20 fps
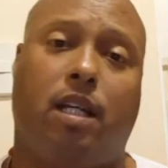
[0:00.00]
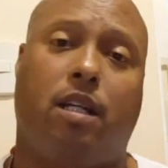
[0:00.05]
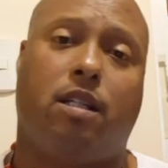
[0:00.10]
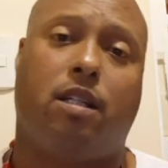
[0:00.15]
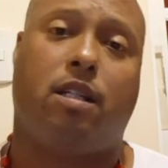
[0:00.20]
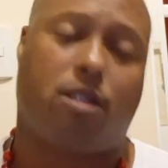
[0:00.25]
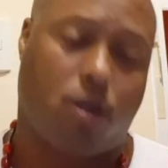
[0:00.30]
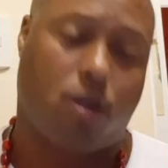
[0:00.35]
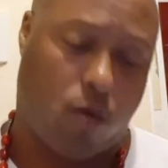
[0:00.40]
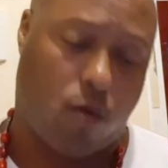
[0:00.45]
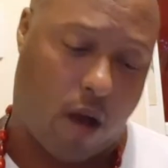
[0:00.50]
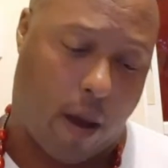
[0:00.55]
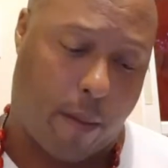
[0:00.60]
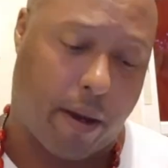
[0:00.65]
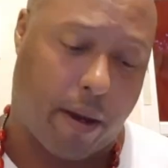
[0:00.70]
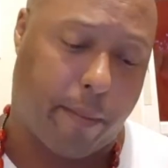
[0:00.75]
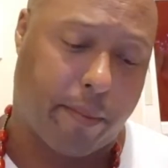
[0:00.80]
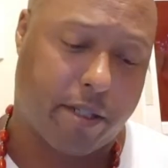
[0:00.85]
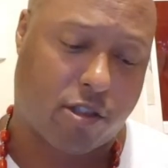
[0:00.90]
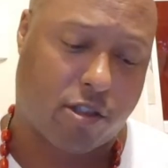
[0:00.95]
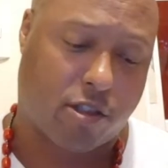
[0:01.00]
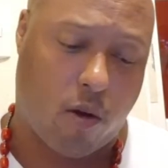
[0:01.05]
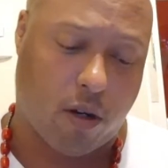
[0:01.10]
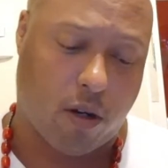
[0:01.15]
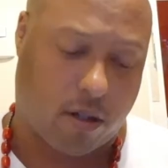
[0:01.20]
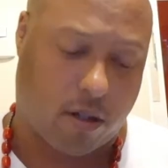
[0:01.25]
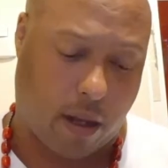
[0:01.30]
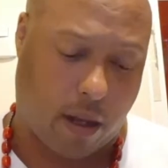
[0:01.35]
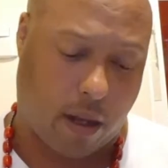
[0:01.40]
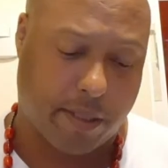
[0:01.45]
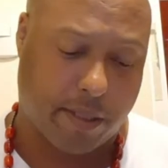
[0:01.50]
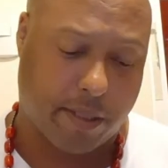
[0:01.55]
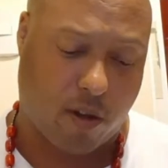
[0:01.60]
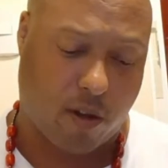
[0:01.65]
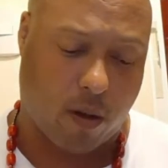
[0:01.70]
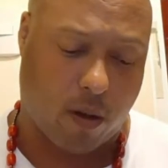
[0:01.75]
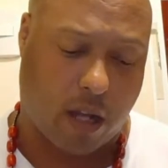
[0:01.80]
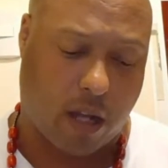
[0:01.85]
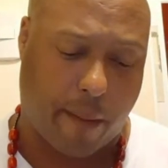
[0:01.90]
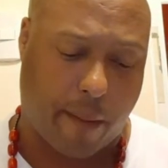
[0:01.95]
So I'm gonna scroll
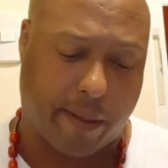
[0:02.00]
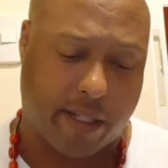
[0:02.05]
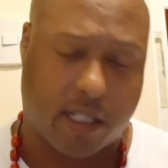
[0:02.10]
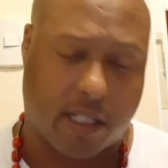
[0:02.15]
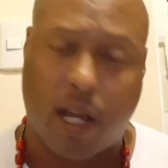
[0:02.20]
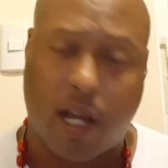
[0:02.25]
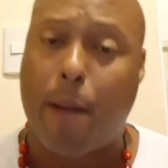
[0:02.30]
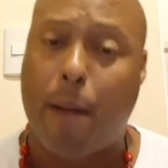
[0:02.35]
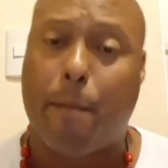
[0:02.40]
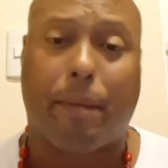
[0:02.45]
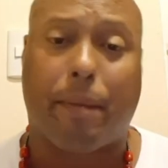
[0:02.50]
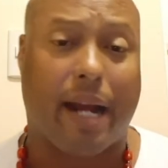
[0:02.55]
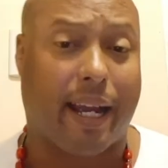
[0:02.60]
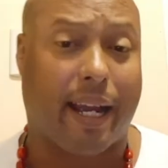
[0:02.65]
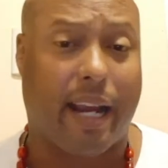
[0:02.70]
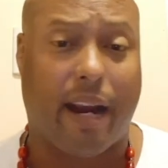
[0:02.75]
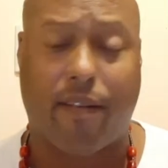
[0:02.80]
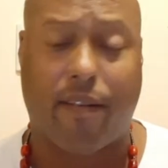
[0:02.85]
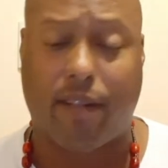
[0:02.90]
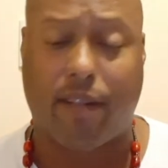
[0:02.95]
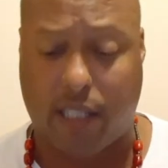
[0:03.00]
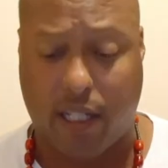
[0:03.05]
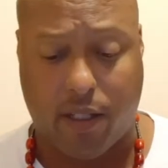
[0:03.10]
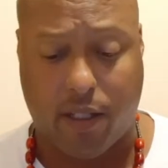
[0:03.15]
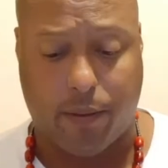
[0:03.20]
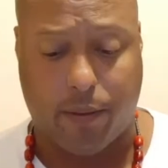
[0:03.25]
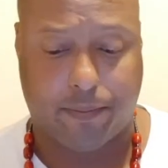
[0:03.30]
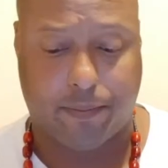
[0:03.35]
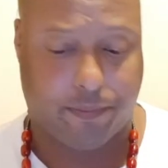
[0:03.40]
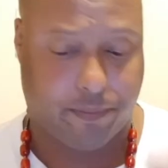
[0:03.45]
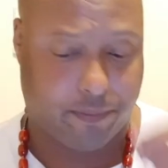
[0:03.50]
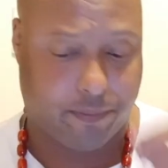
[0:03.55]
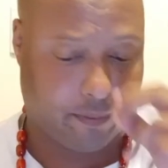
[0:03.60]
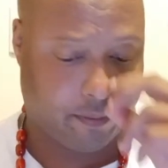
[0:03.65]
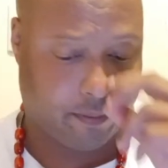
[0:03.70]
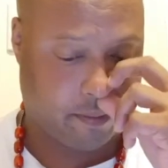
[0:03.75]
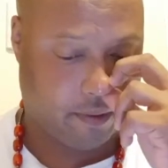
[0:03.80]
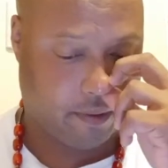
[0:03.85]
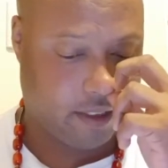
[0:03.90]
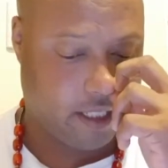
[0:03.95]
the comments, but I guarantee you
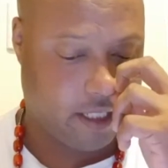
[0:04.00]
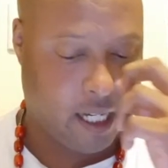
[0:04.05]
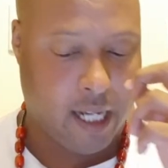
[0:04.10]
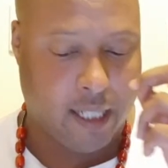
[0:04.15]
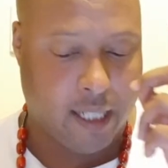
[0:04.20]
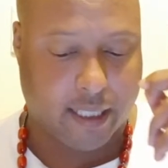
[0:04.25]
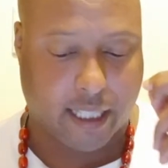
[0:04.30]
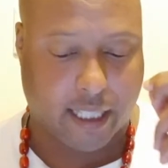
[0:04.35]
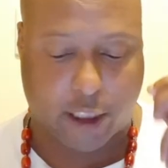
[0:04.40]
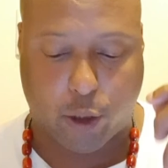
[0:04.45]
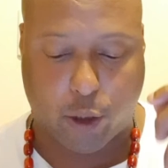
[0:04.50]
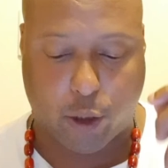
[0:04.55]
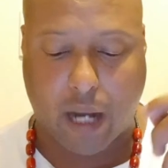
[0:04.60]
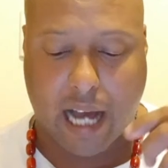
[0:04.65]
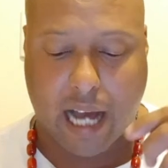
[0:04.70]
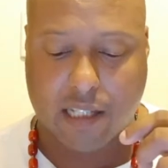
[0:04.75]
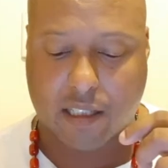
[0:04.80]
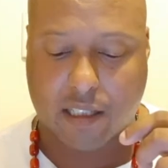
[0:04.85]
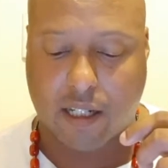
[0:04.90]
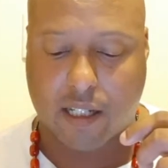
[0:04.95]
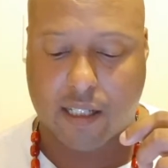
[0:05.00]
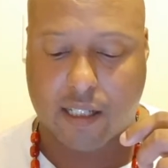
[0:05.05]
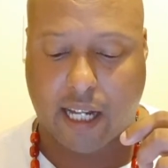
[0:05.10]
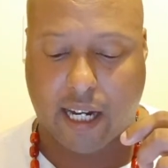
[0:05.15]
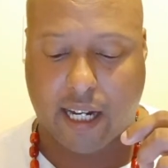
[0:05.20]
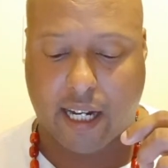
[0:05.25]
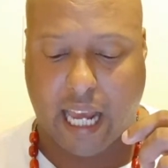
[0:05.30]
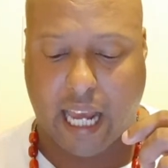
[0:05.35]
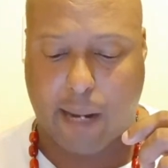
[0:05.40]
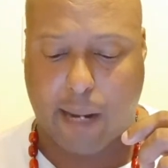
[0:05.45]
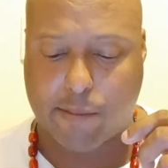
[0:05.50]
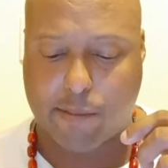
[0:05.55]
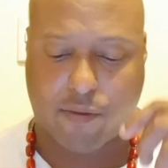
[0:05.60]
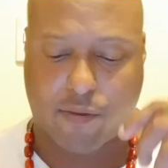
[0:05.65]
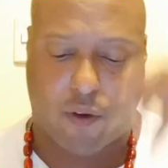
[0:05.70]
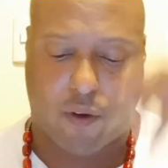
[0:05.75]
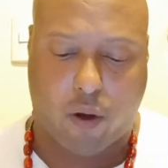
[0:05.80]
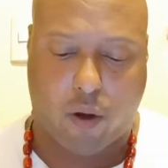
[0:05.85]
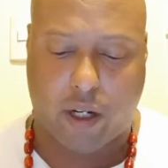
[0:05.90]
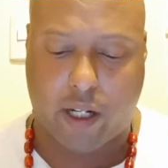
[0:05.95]
that you guys are gonna say names of
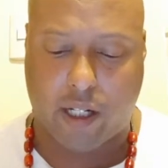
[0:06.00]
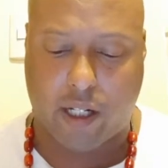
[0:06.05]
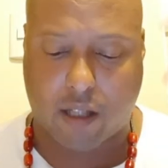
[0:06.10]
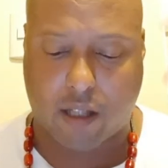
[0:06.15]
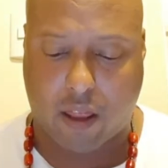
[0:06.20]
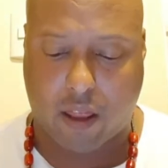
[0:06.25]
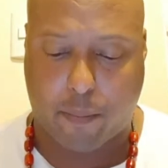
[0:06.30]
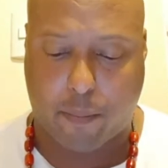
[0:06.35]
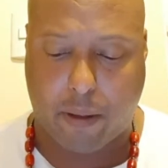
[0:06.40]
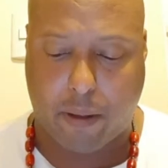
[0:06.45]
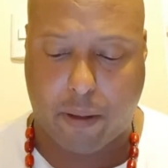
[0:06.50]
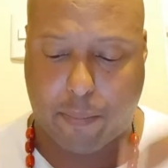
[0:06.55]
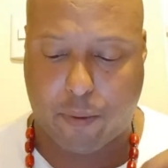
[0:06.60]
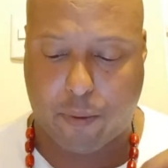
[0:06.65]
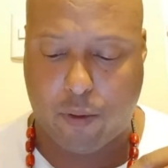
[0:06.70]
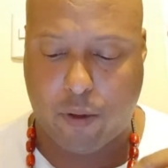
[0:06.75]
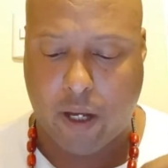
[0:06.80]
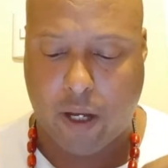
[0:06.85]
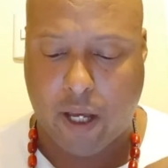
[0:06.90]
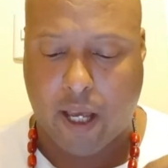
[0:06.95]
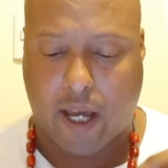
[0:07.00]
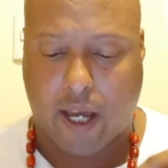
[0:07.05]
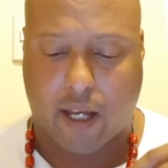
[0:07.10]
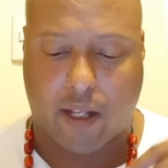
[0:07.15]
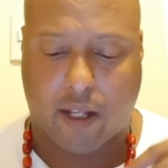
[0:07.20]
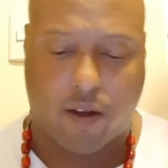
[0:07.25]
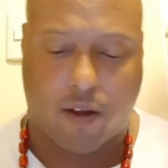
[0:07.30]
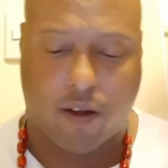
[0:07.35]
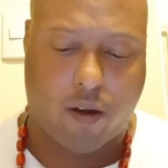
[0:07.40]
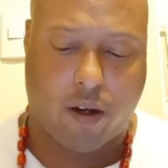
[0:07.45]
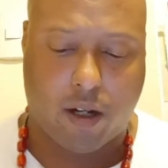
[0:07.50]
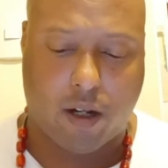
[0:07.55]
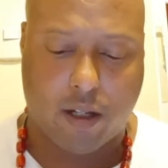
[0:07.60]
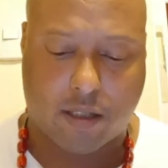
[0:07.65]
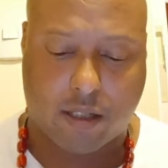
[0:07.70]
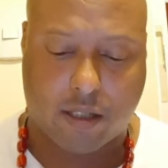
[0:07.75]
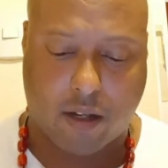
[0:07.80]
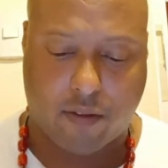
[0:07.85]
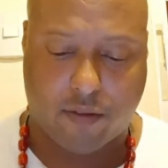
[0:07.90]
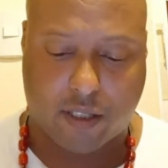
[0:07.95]
all these other people and all
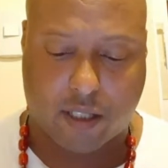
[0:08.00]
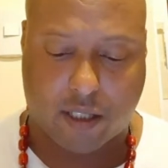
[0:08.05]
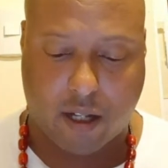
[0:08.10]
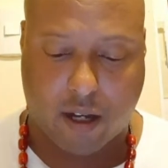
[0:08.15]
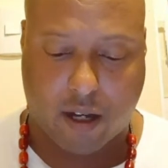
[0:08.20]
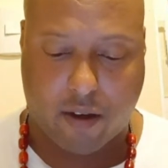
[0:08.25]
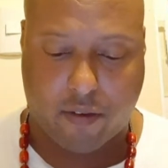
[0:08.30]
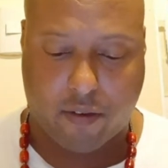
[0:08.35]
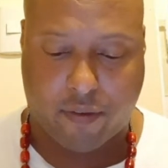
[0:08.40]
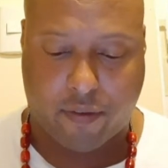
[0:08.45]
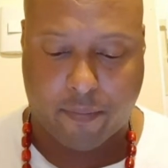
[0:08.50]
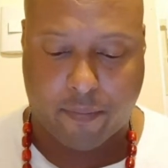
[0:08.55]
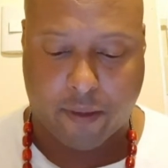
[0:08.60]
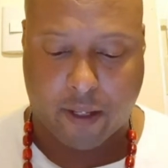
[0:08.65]
this other stuff,